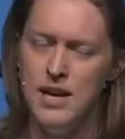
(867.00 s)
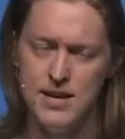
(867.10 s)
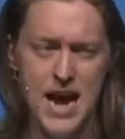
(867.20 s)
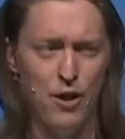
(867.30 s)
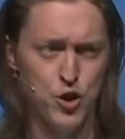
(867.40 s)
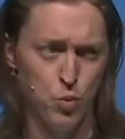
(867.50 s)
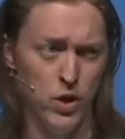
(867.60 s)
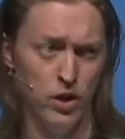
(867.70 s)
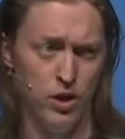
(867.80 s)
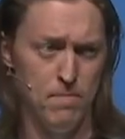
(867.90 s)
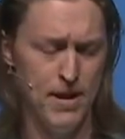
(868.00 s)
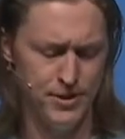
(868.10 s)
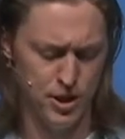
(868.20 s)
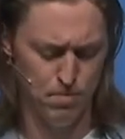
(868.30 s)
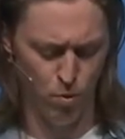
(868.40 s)
Dallas Willard makes
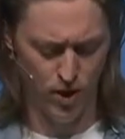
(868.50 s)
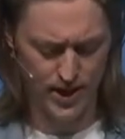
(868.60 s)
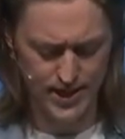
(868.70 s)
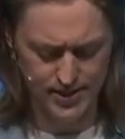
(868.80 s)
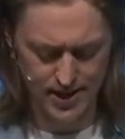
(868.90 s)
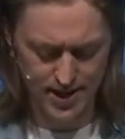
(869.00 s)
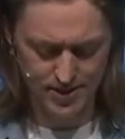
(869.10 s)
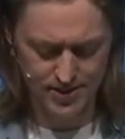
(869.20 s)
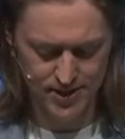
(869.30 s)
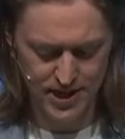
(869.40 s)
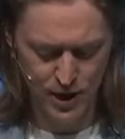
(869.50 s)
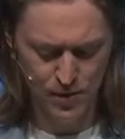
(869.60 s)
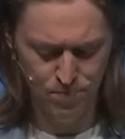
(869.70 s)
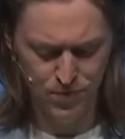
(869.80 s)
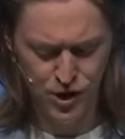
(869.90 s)
this point. He says,
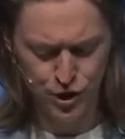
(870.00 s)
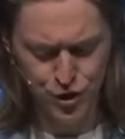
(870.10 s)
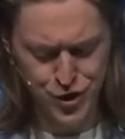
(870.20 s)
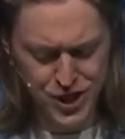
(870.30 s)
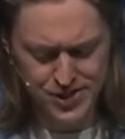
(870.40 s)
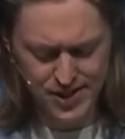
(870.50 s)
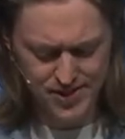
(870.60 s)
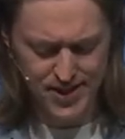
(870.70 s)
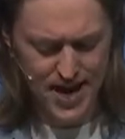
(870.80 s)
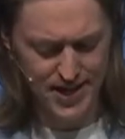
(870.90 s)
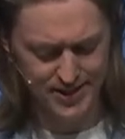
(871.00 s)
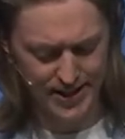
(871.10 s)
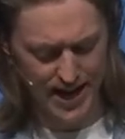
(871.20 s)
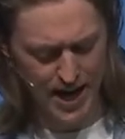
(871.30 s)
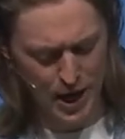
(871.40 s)
Jesus did not
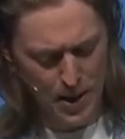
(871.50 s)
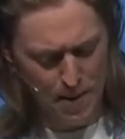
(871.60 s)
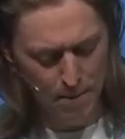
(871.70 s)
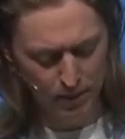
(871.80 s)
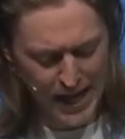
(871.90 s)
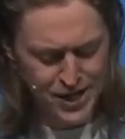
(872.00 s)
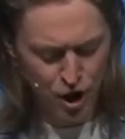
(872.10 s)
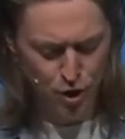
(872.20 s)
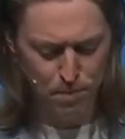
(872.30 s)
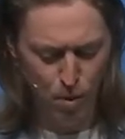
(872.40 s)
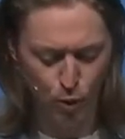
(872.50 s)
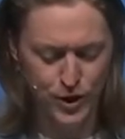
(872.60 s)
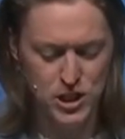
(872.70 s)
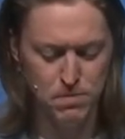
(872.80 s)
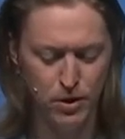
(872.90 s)
say, Blessed are the poor
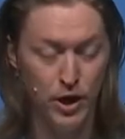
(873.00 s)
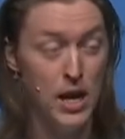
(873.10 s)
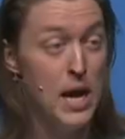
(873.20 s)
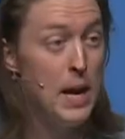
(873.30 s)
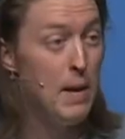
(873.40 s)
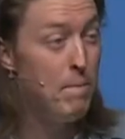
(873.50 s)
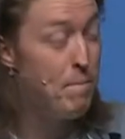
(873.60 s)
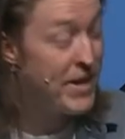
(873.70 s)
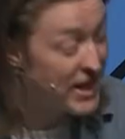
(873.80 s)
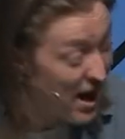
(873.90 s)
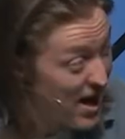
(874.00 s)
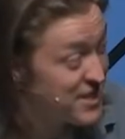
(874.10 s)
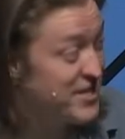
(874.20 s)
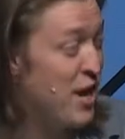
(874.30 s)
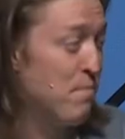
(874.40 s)
in spirit
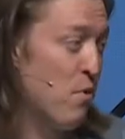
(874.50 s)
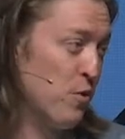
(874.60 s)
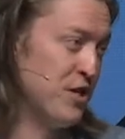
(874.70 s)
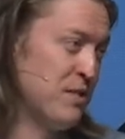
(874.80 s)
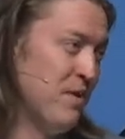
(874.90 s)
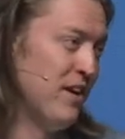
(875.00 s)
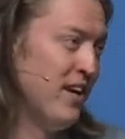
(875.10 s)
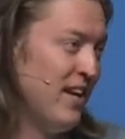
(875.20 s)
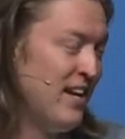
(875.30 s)
because they are poor in spirit.